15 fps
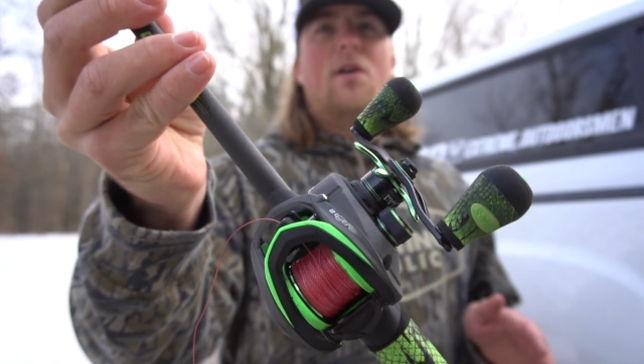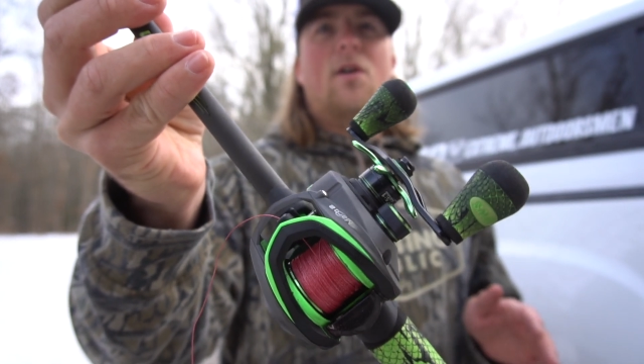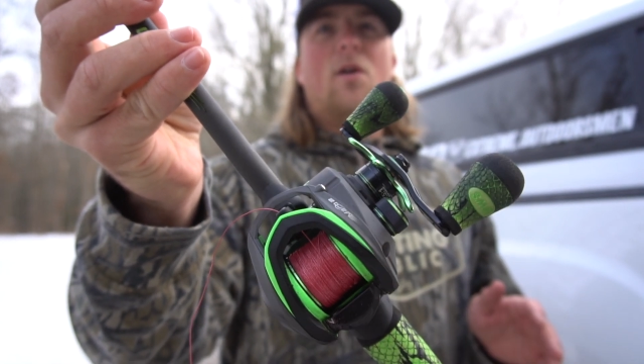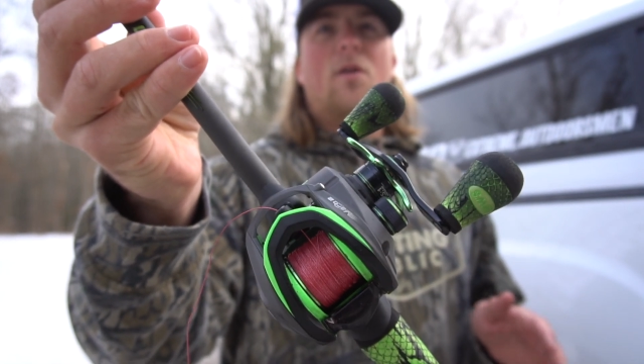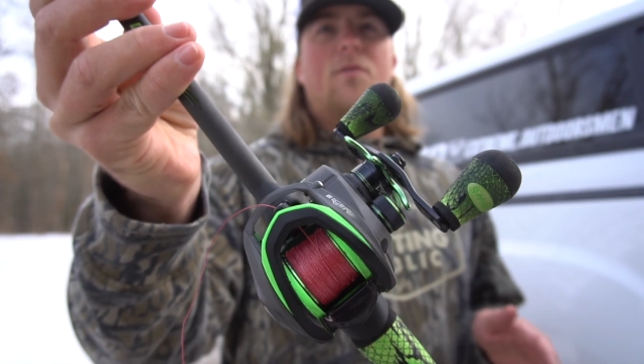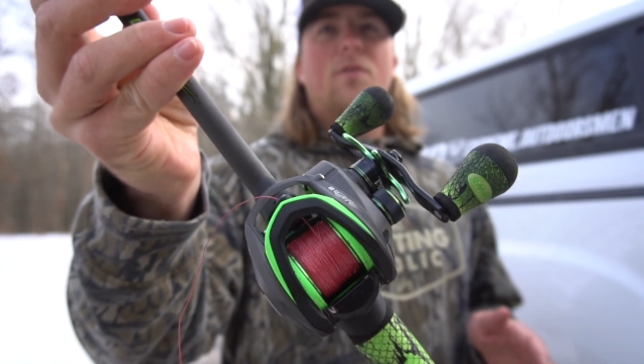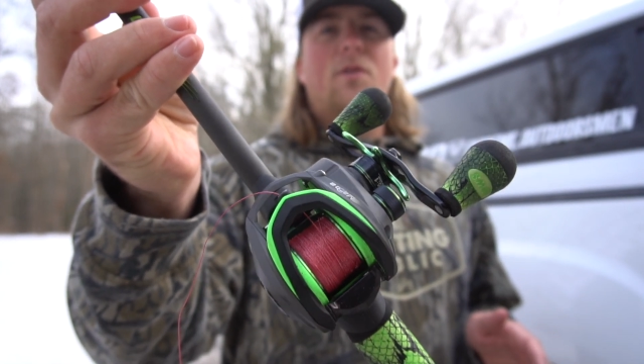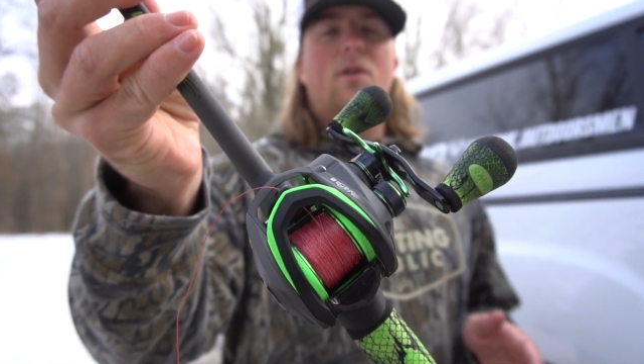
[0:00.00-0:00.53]

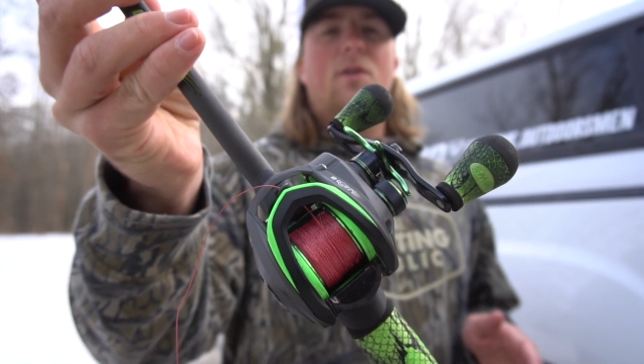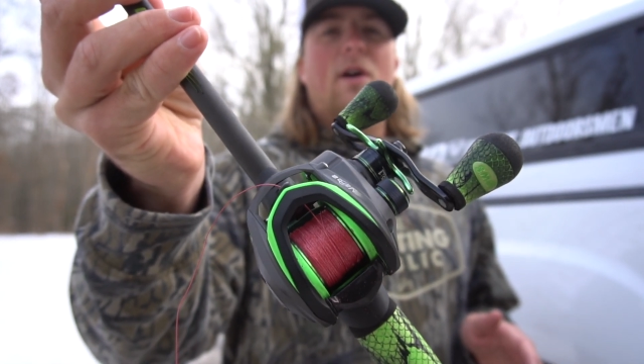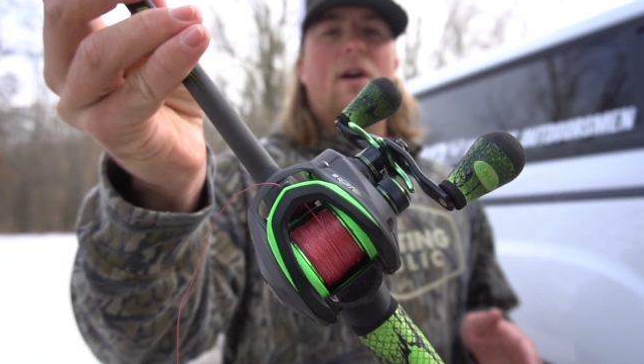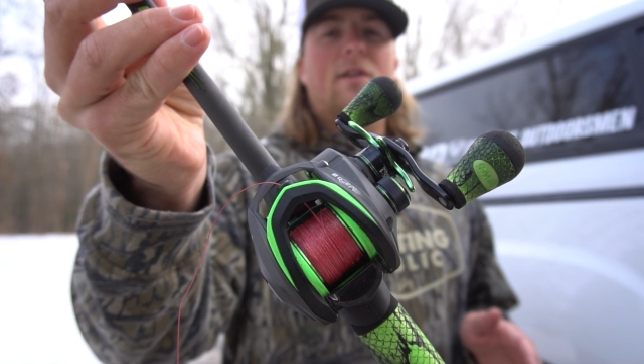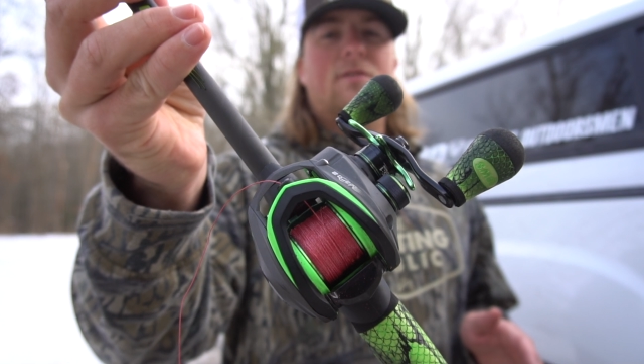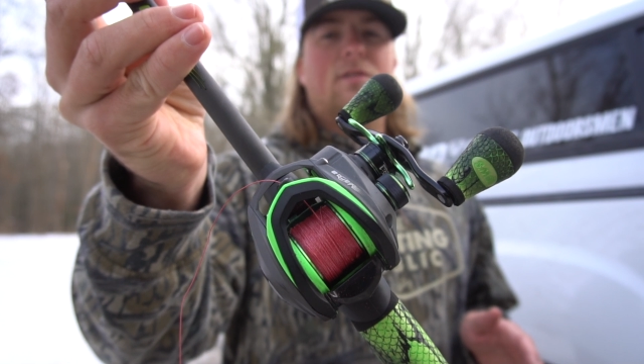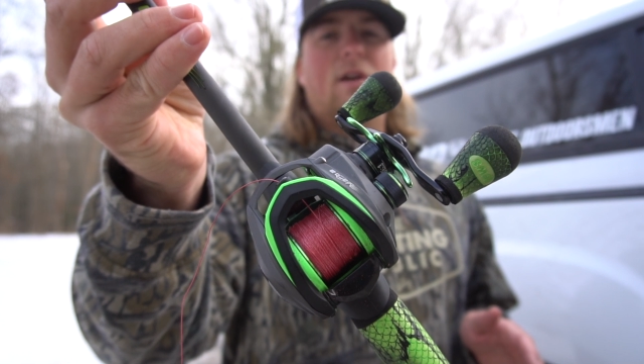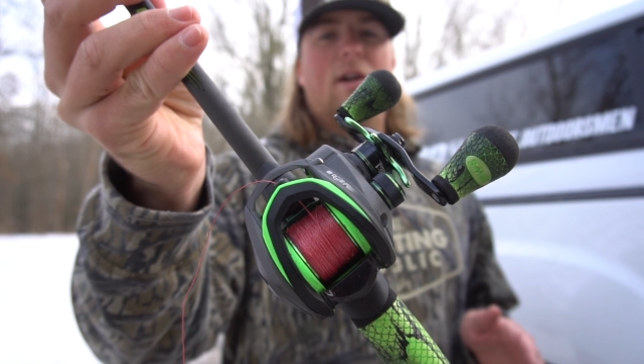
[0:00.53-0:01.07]
Hopefully you
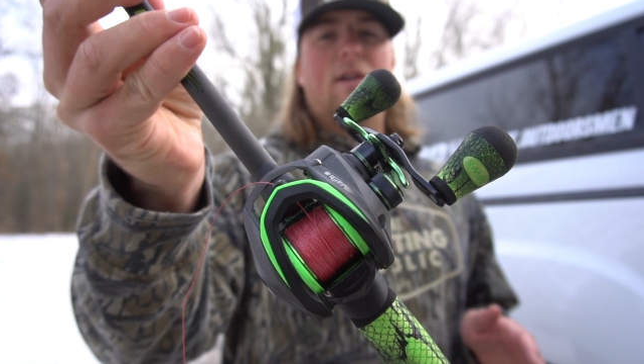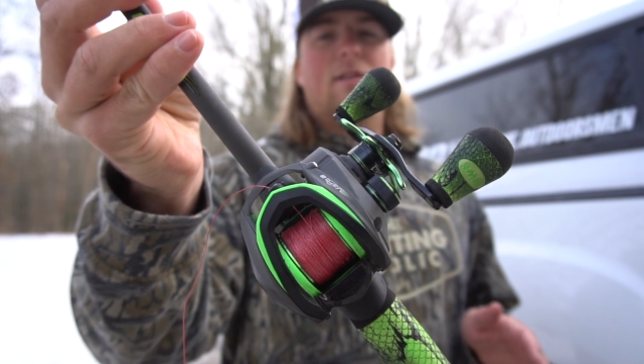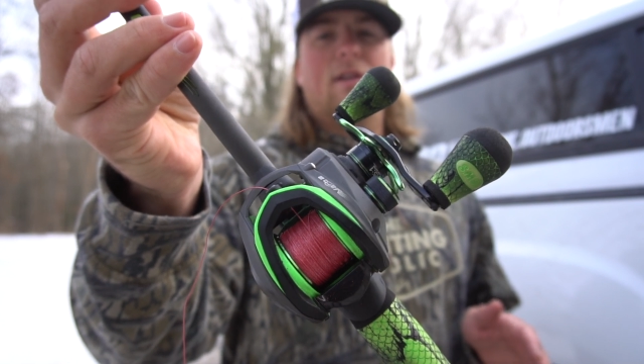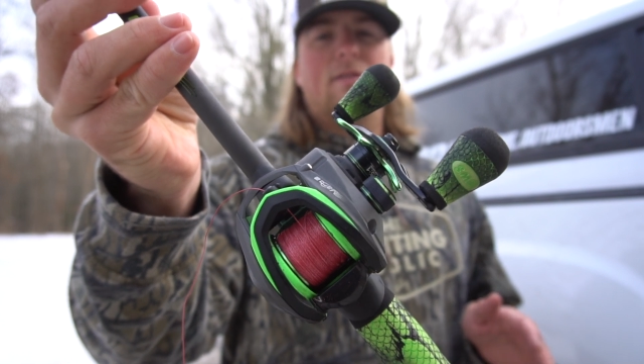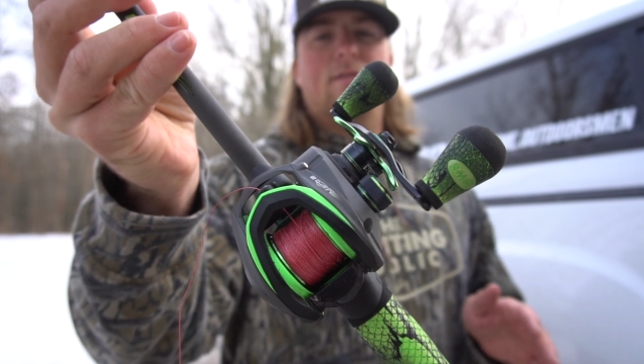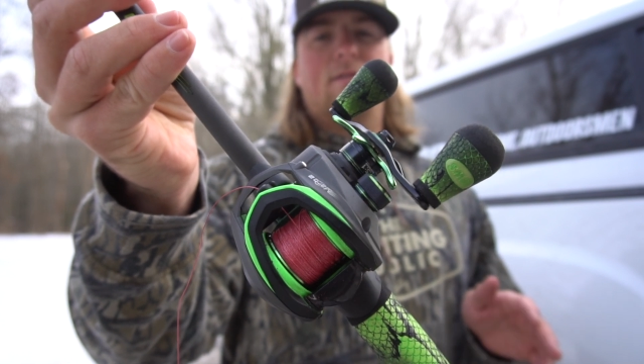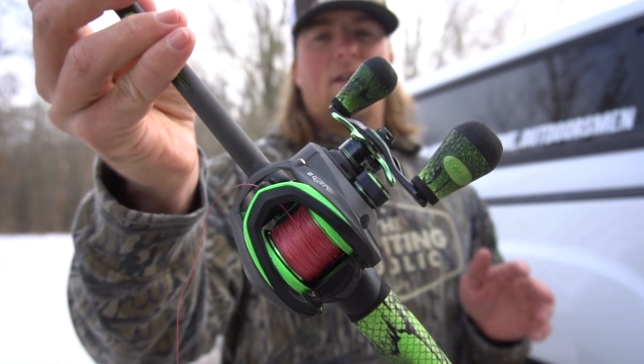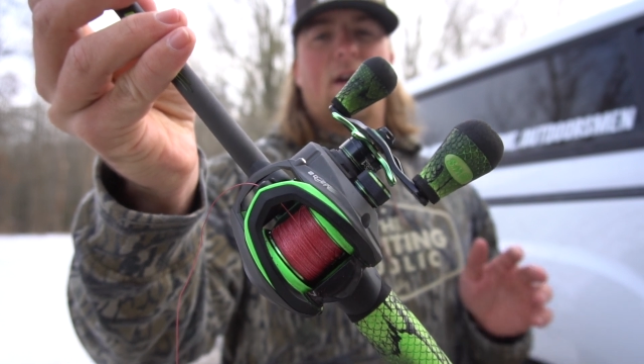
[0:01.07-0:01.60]
guys like
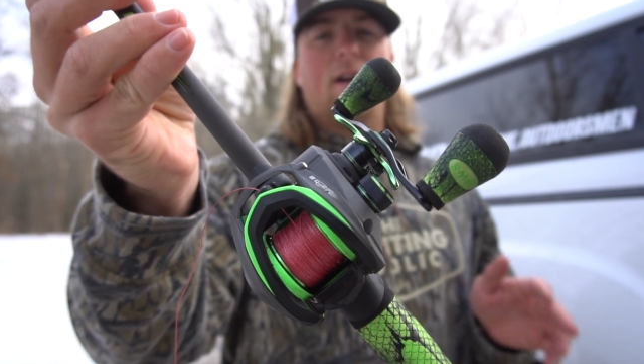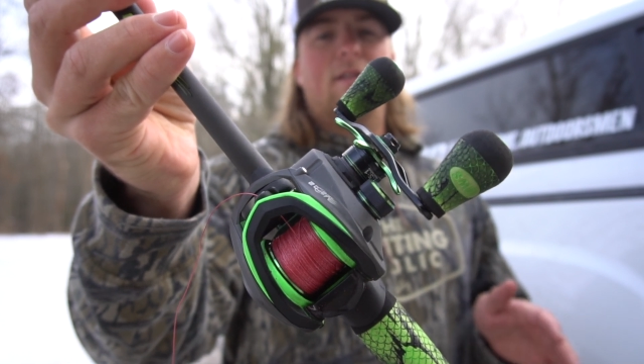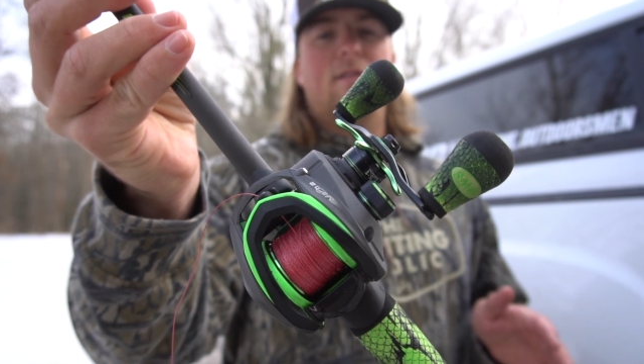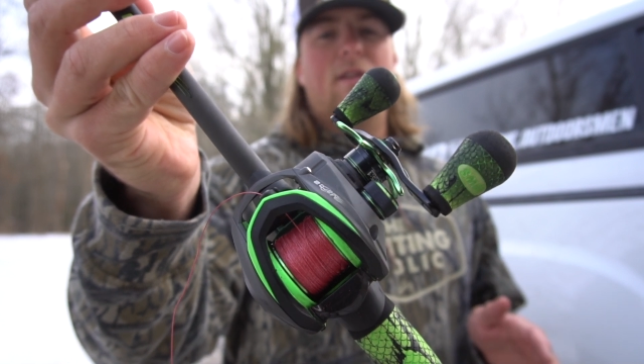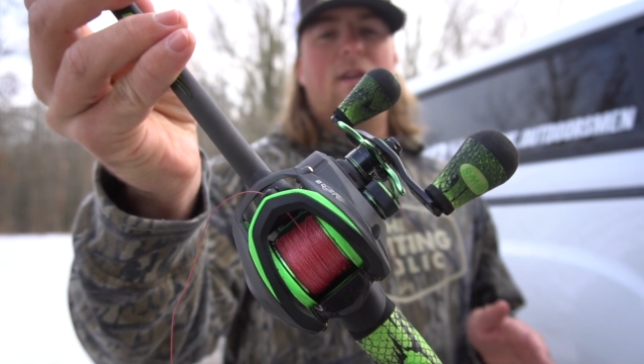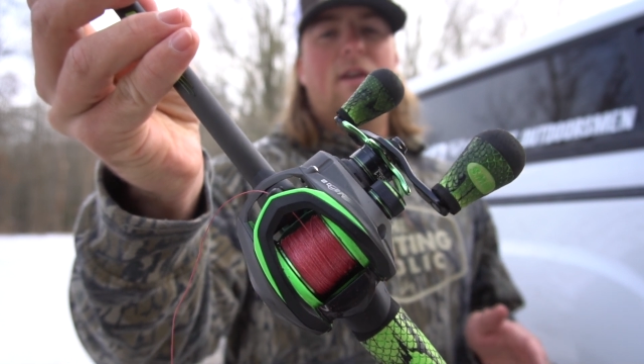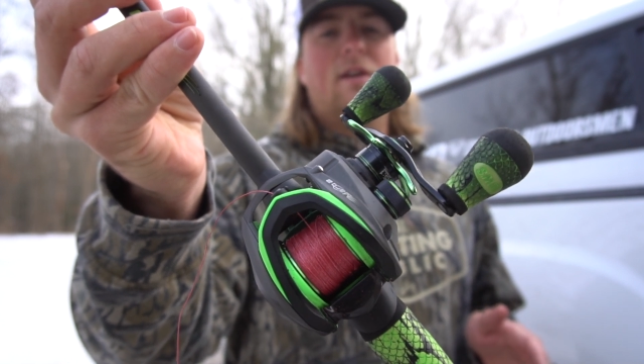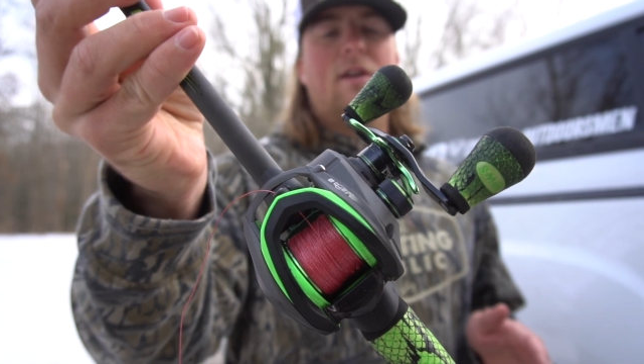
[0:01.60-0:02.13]
this
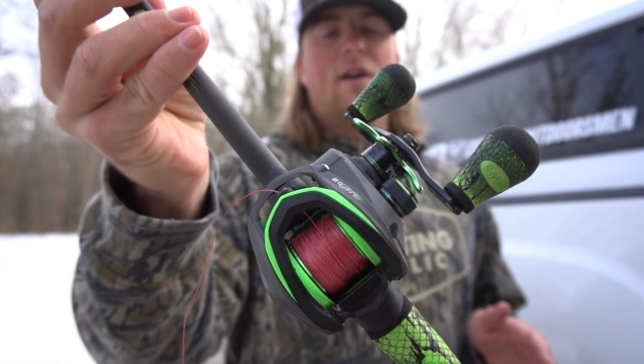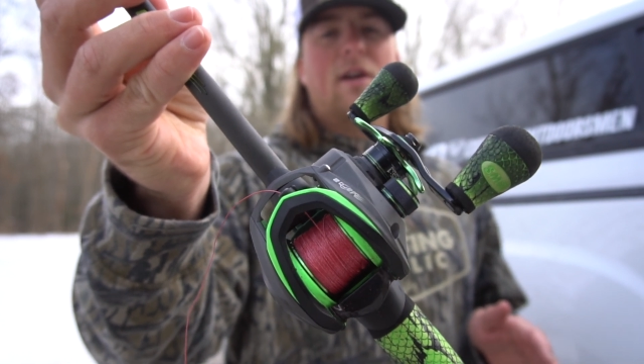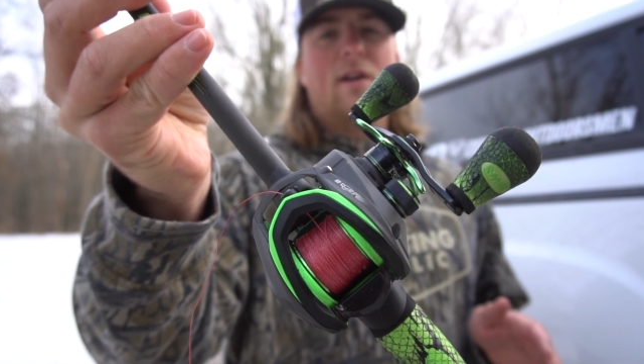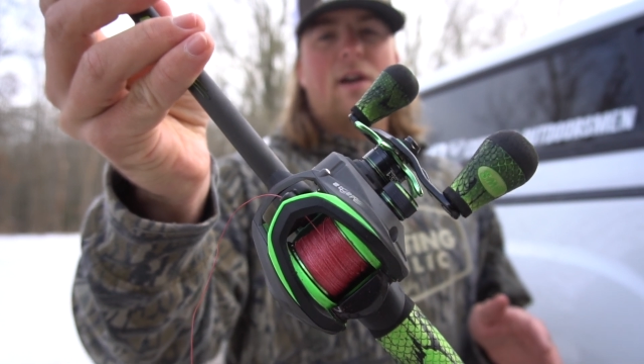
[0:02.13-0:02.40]
technique